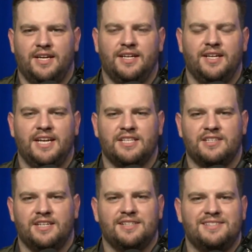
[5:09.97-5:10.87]
and
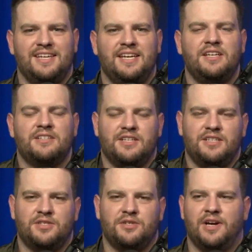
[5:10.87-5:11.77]
it's
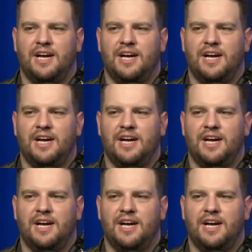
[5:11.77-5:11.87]
easy to